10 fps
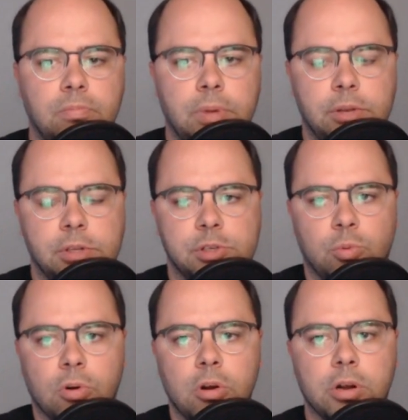it's
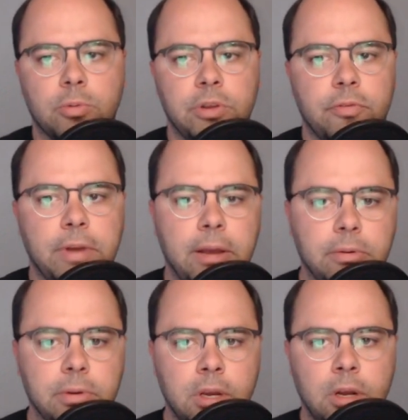worked when you
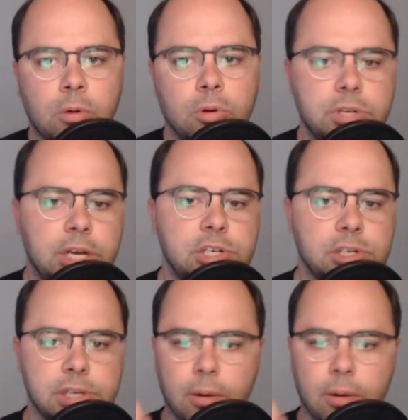found rotations at